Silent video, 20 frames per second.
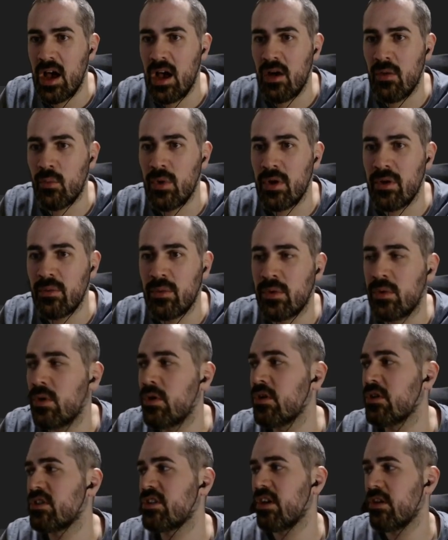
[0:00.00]
We will
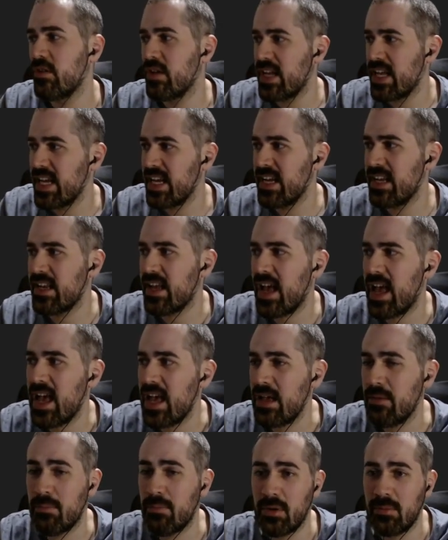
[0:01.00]
also need
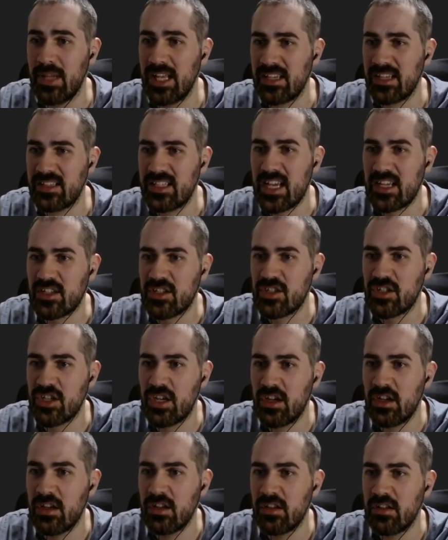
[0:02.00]
a public
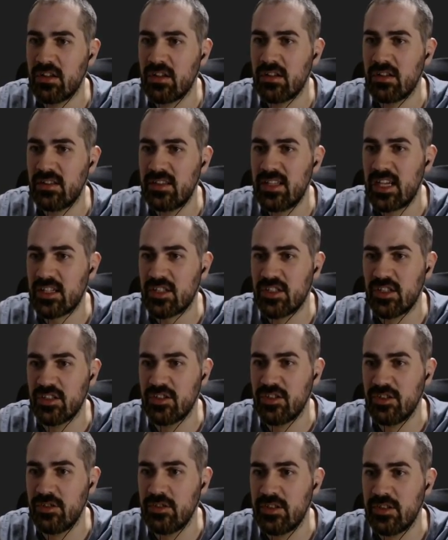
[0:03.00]
texture
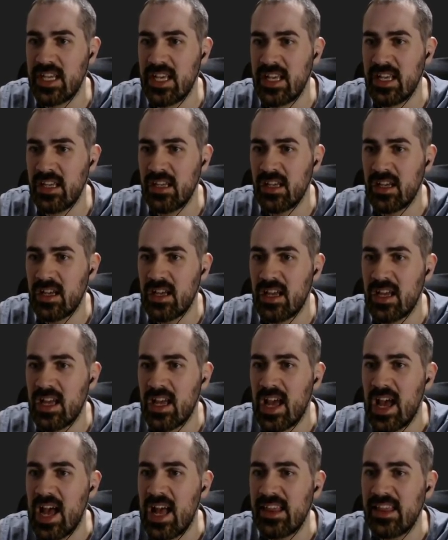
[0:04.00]
2D,
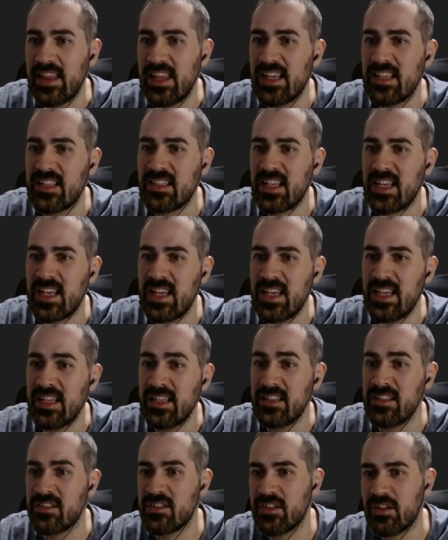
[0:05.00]
and this
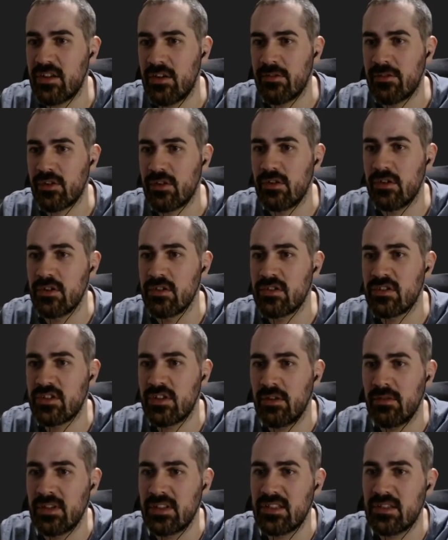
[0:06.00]
is of course
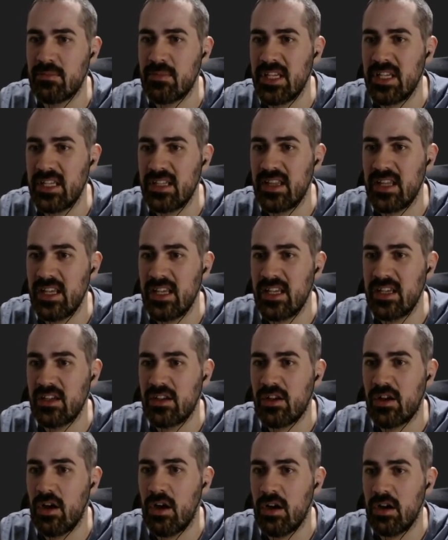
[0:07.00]
going to be the
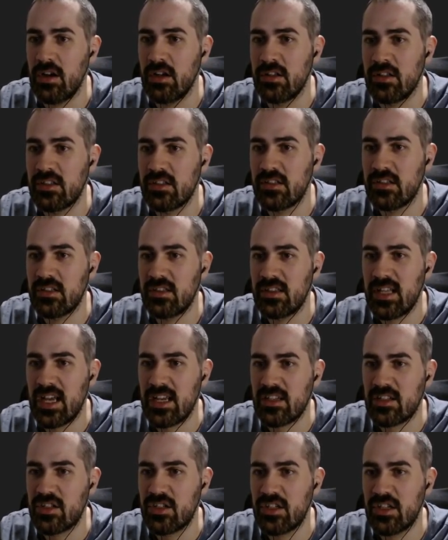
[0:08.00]
card
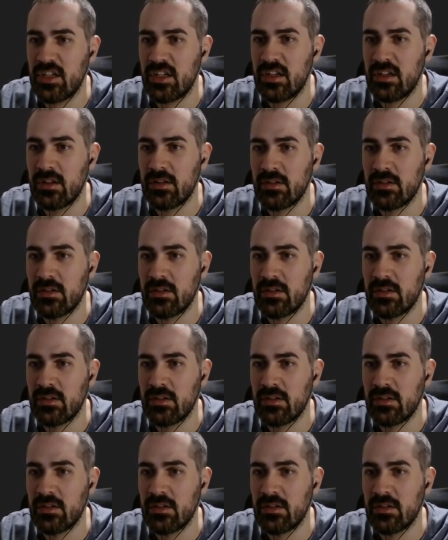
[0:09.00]
texture.